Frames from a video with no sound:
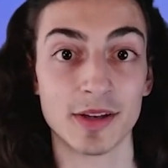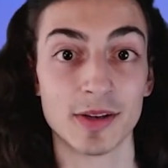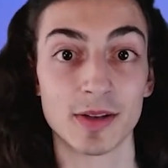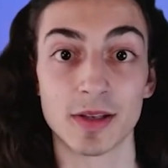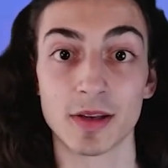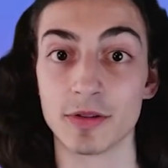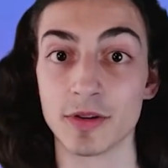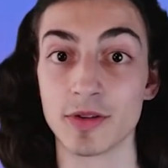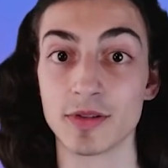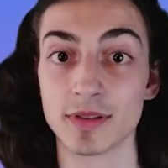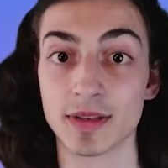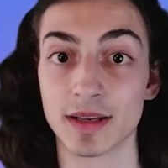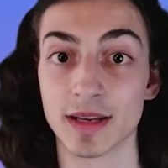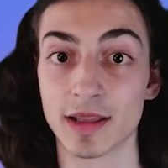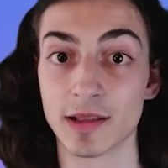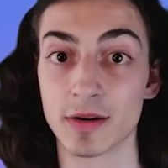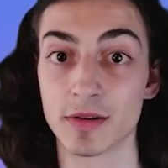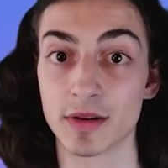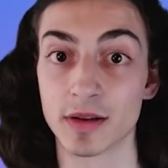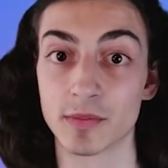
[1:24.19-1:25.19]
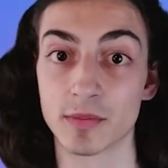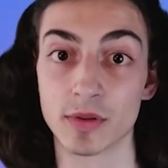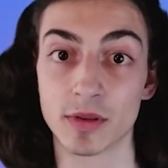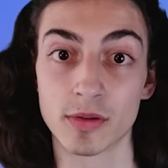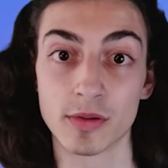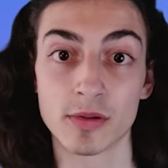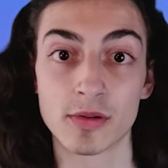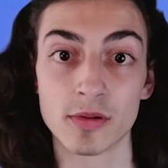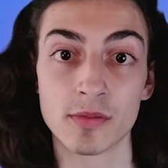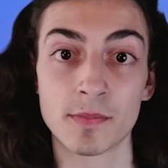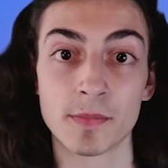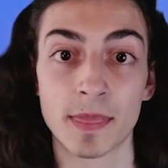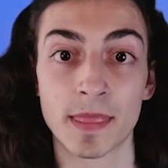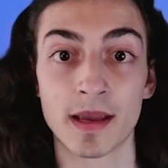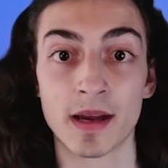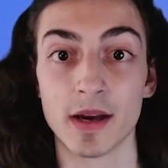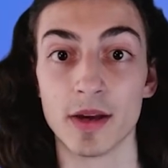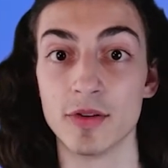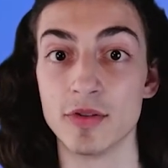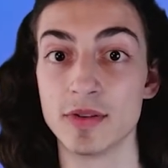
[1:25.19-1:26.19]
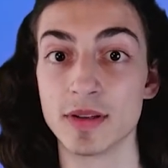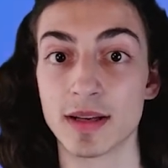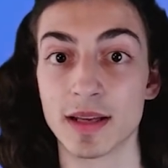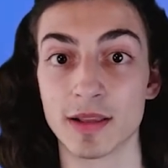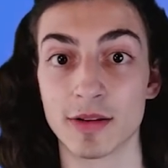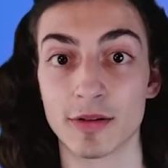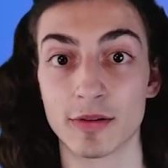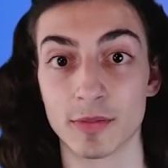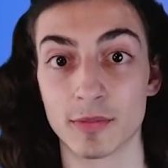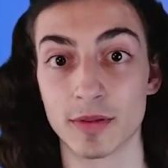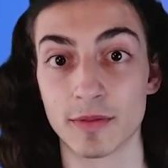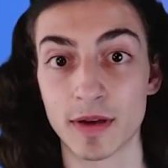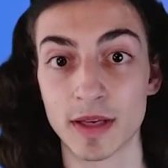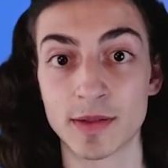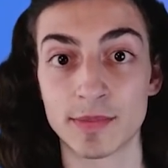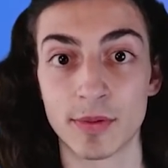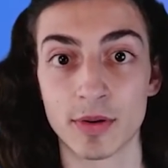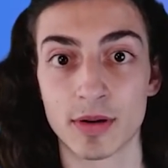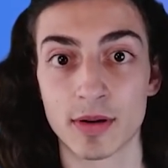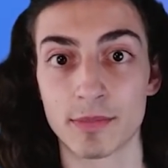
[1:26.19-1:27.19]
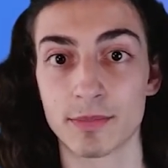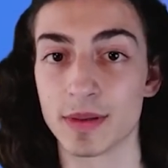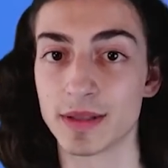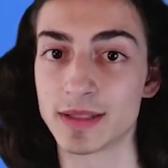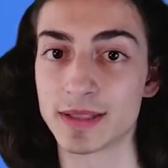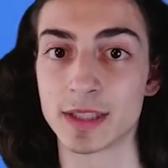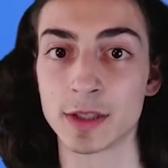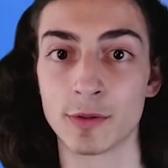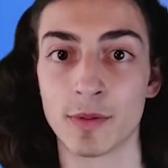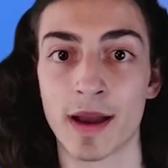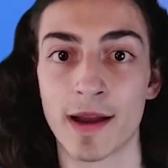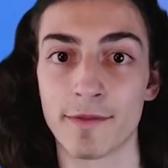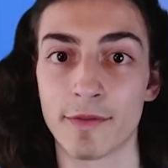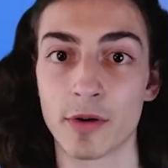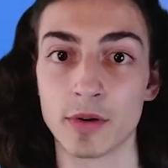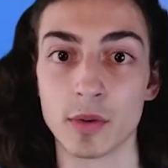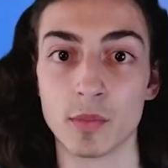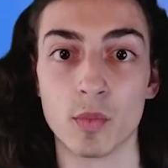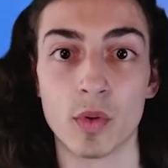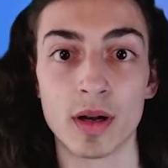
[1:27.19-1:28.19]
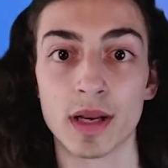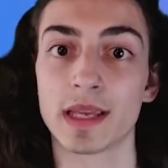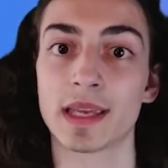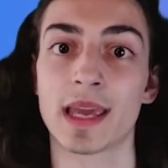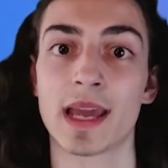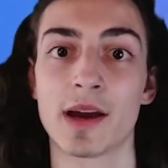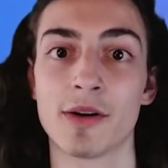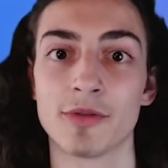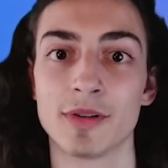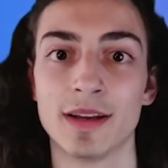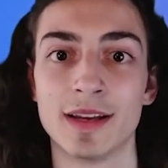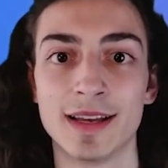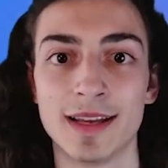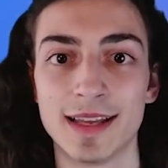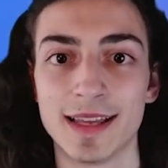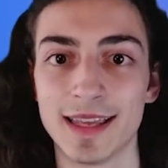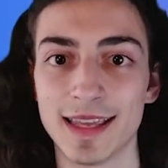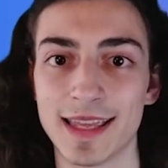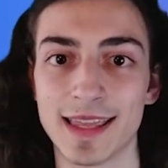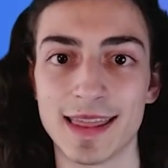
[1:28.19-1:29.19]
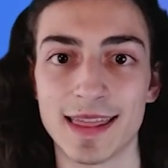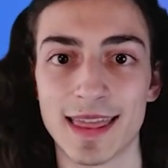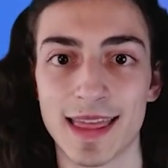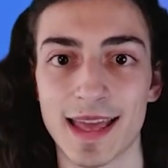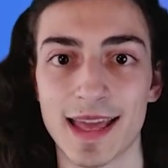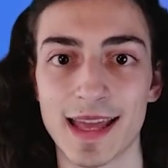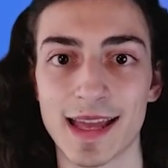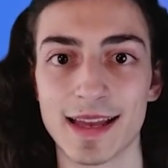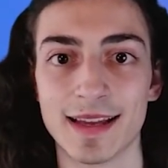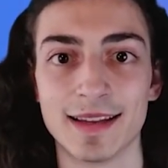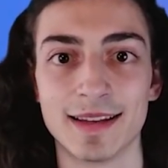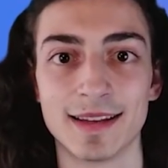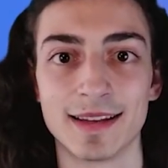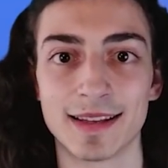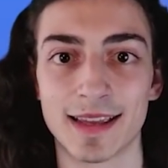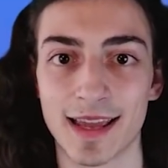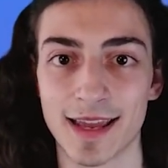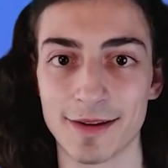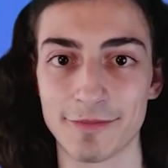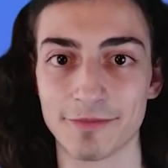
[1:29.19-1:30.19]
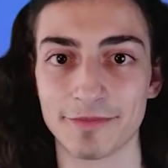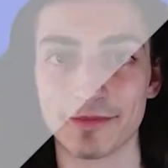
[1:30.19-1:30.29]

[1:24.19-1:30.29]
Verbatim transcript: So a user can log in with Google, a user can log in with Facebook, but still have only one account in their game.